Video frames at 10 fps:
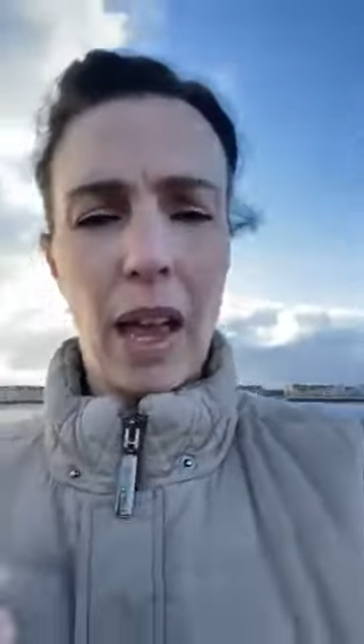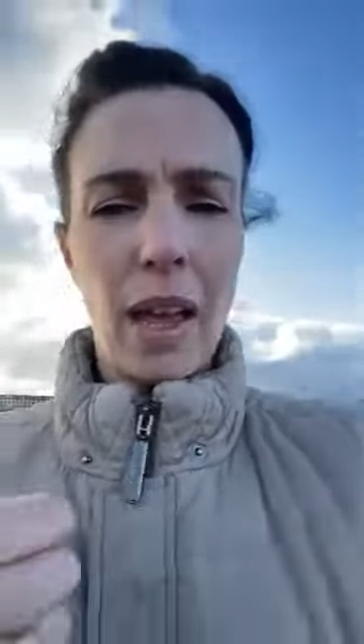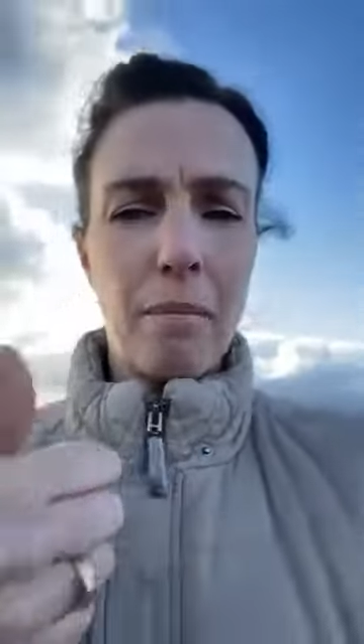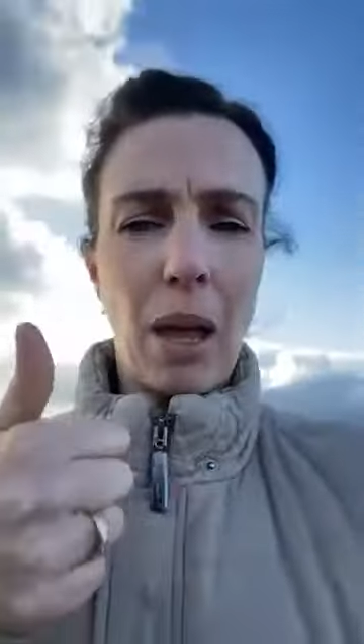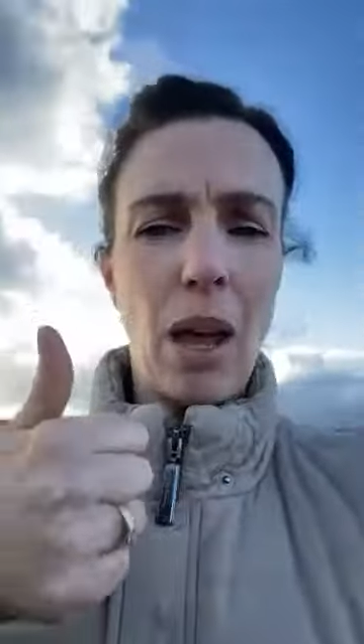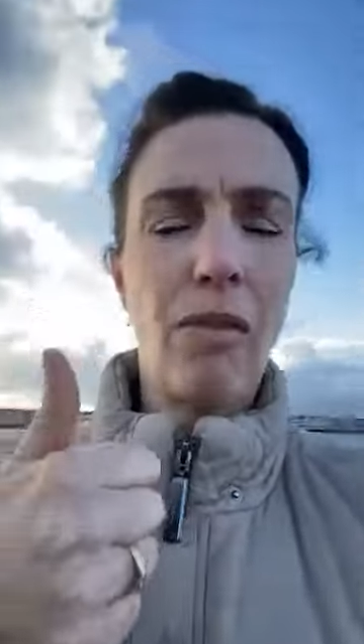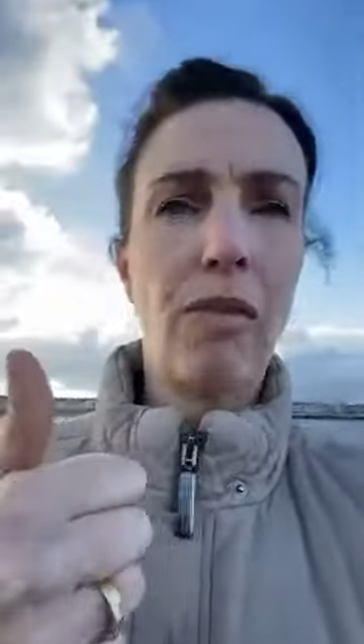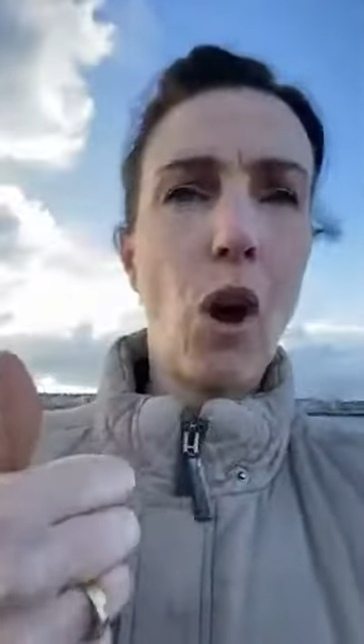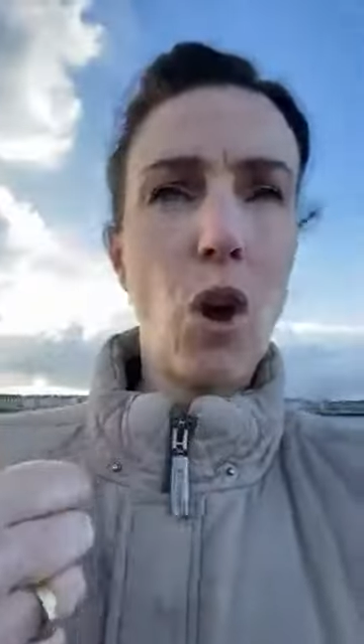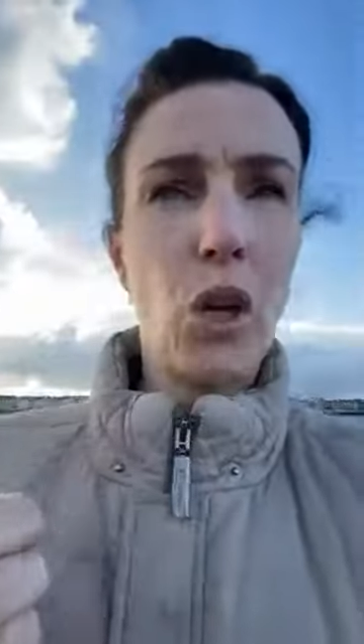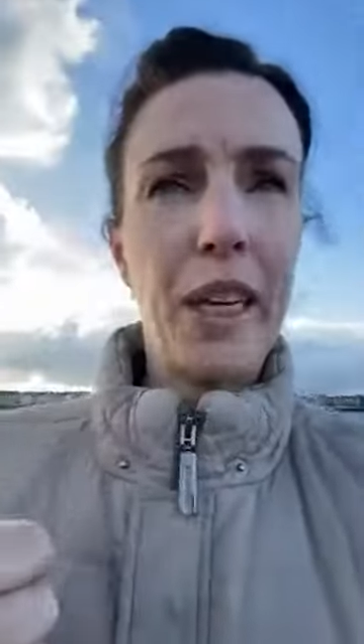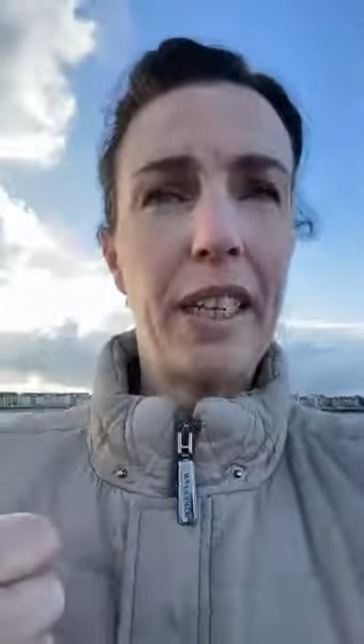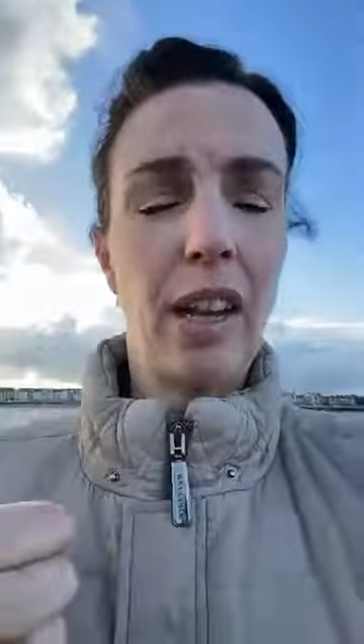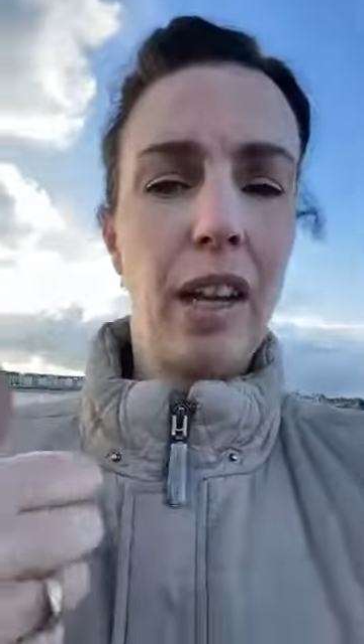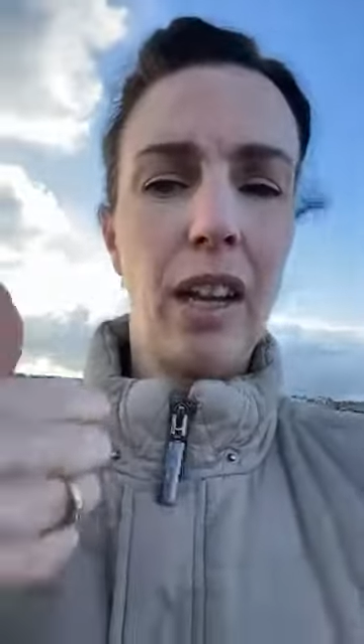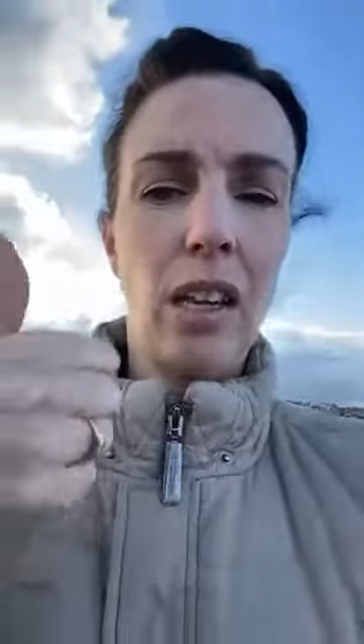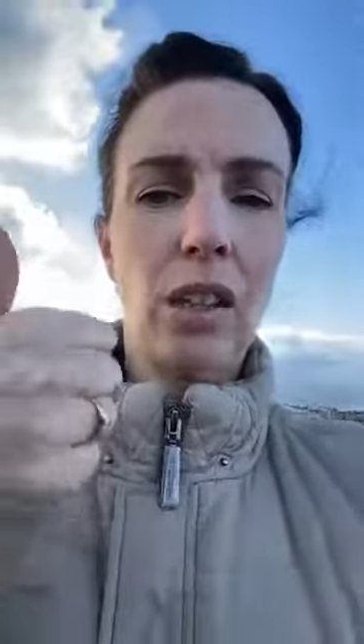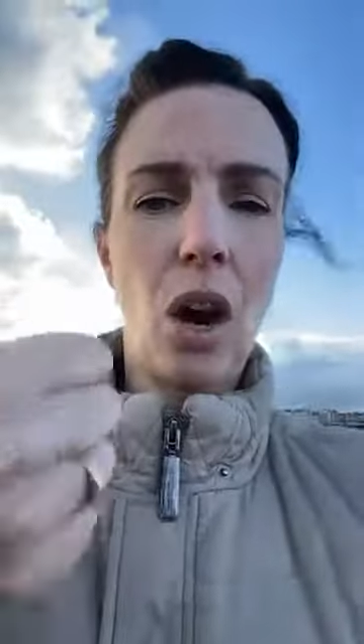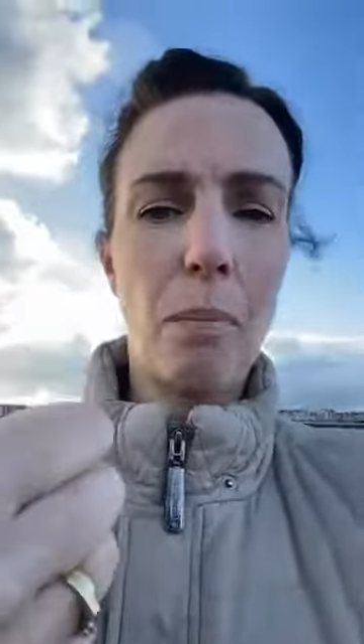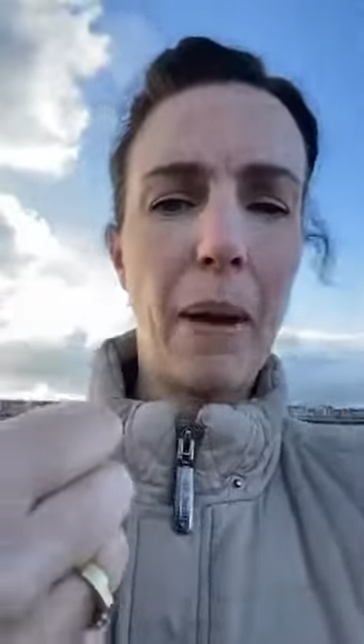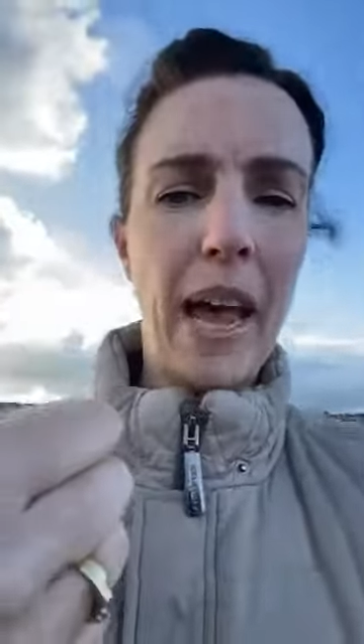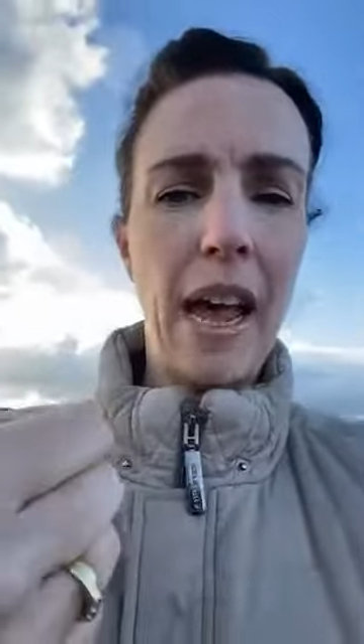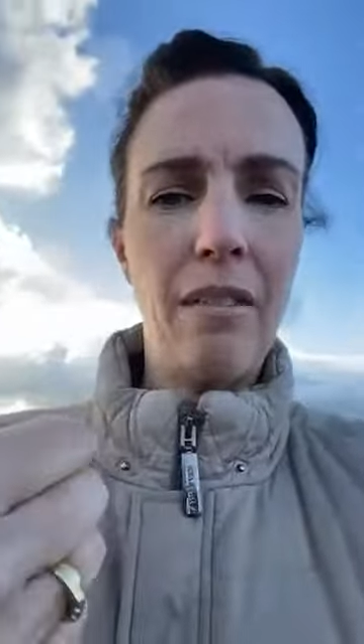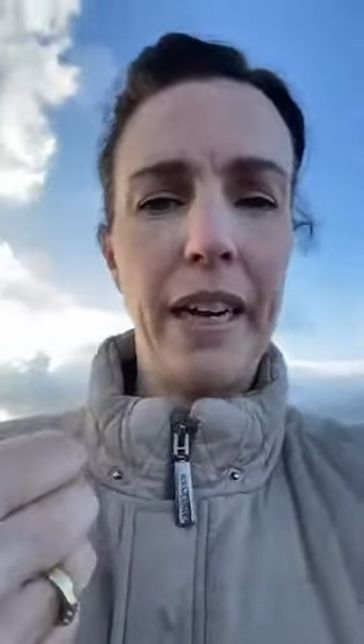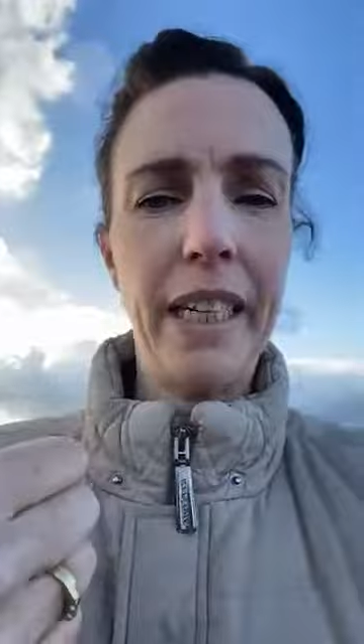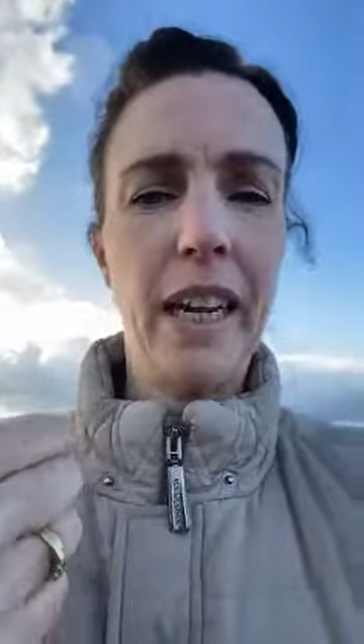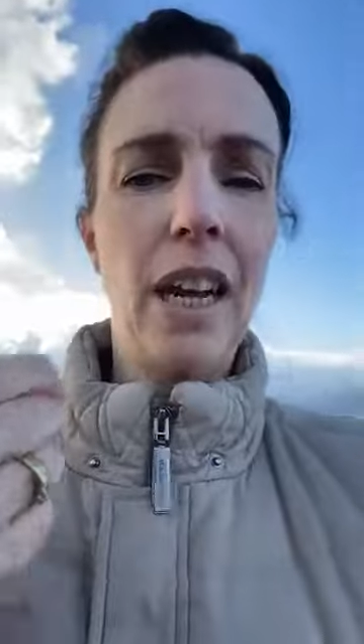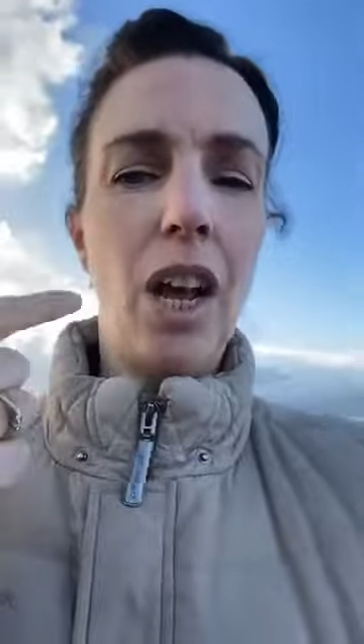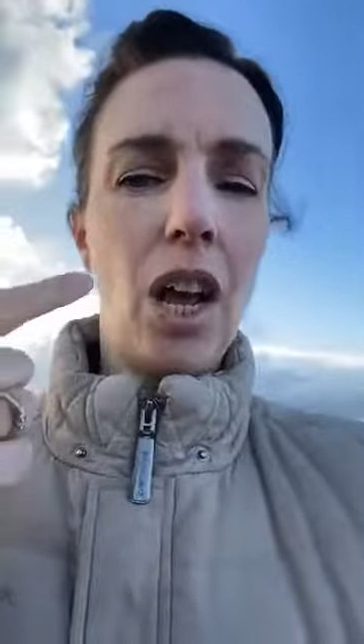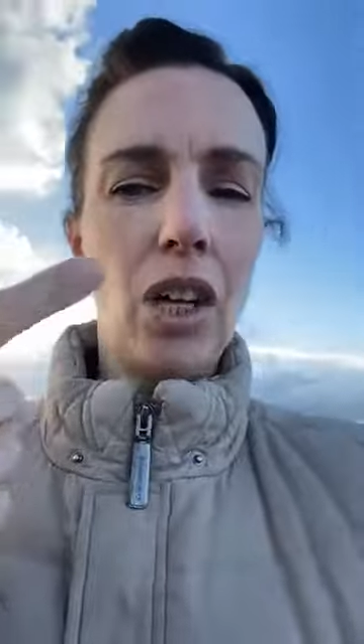Avoid comparing,